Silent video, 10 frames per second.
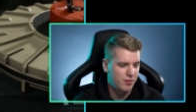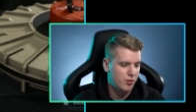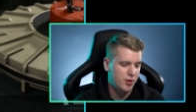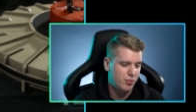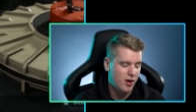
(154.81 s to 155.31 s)

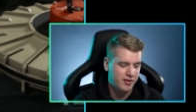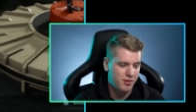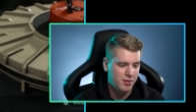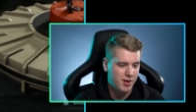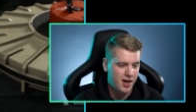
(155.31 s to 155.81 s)
and with
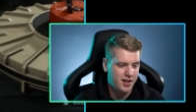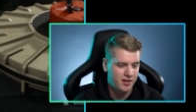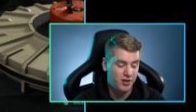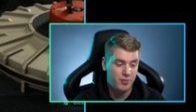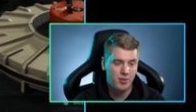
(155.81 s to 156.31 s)
Proximity Mine, it
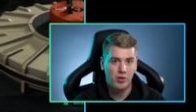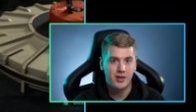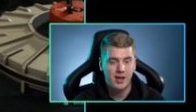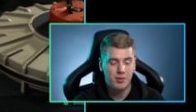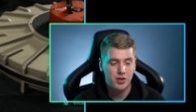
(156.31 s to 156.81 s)
does a little bit
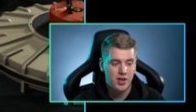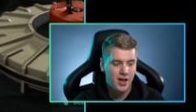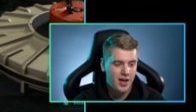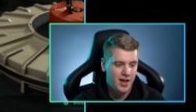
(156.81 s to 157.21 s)
more damage.